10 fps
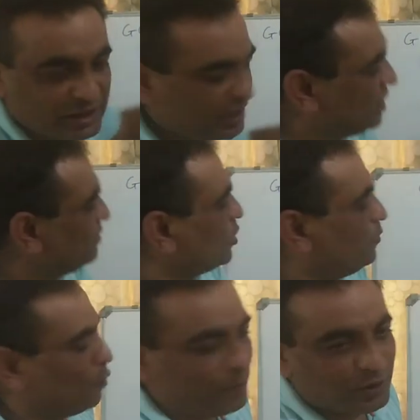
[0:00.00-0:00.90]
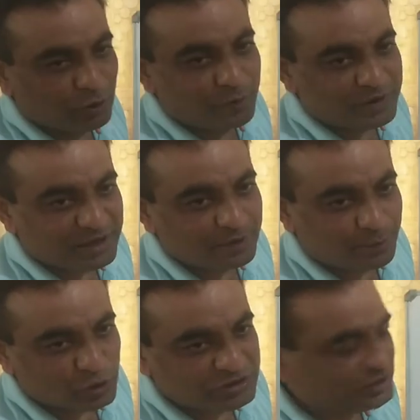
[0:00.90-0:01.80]
three number of open loop real
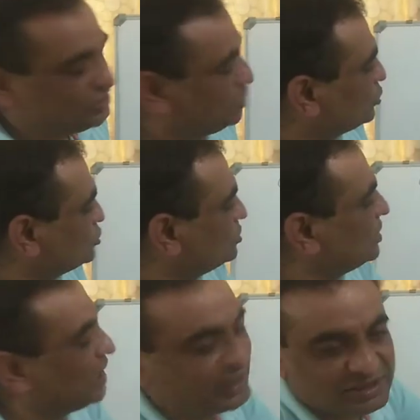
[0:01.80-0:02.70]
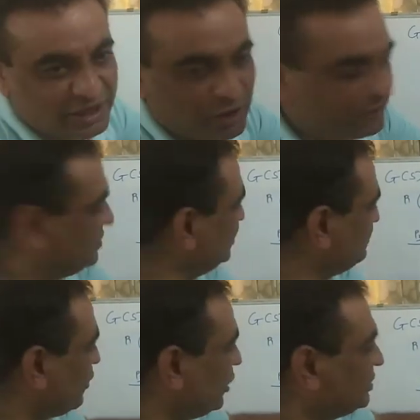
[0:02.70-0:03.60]
poles and zeros to the right hand side of this
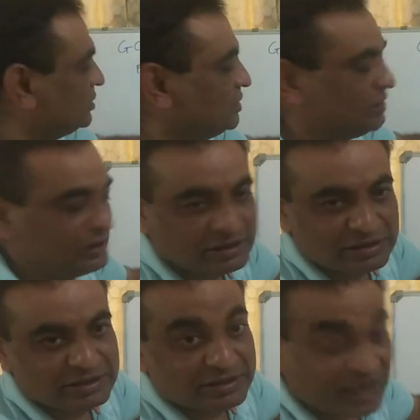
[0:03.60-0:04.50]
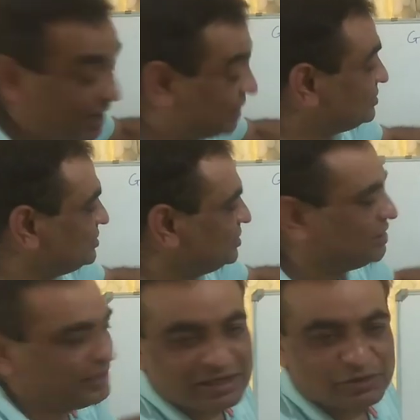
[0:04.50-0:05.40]
point. Hence
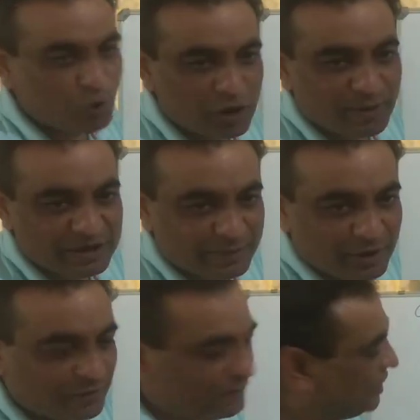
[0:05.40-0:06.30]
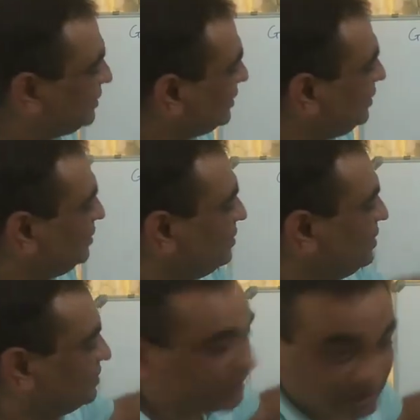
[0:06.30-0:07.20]
it is odd multiple of 180.
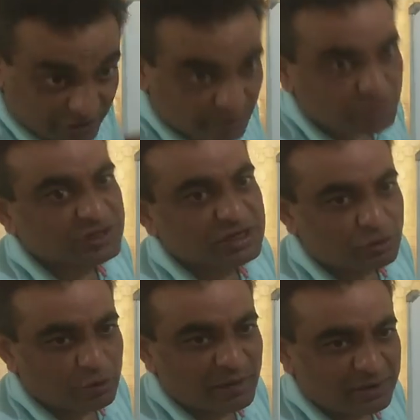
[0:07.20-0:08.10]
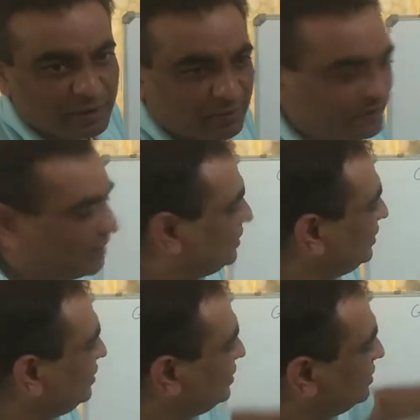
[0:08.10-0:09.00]
Their contribution is odd multiple of
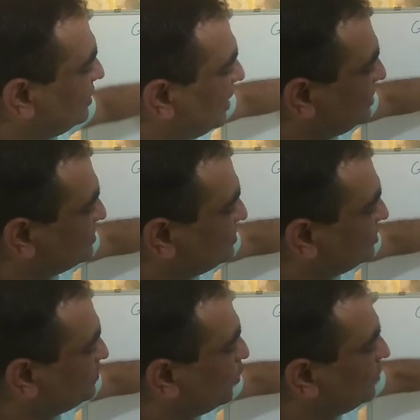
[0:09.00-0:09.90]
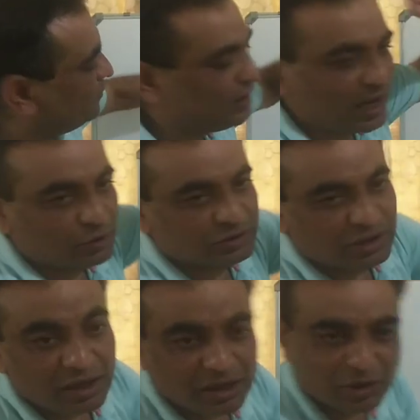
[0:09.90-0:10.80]
180. Hence this point will lie on
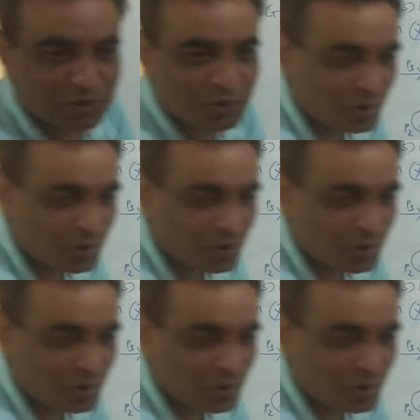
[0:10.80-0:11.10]
the root